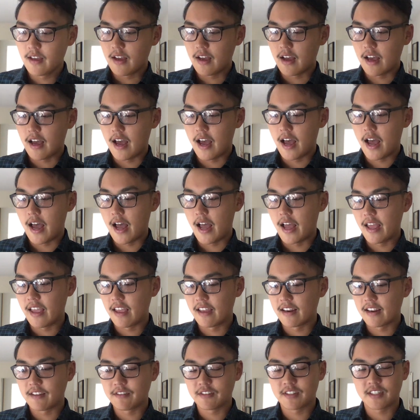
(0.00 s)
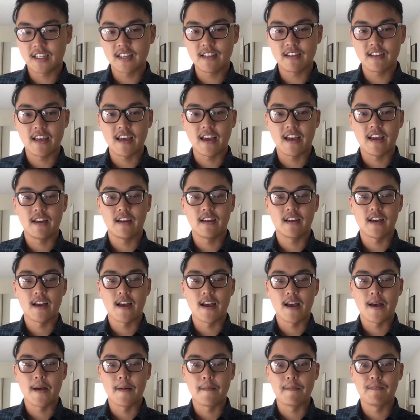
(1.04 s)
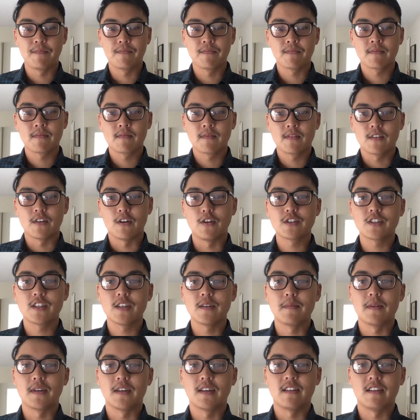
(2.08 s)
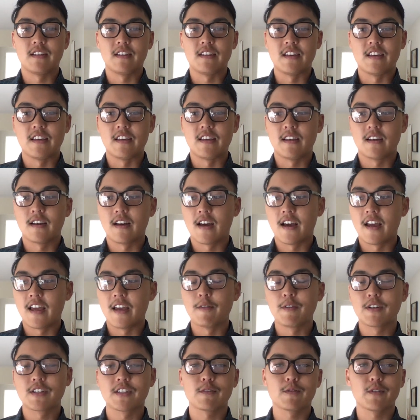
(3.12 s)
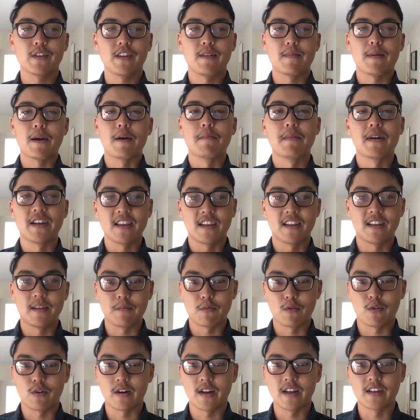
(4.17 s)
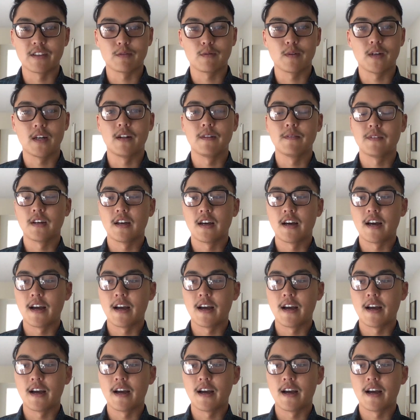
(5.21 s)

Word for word: And I would say that ultimately, it wasn't really about money anymore as well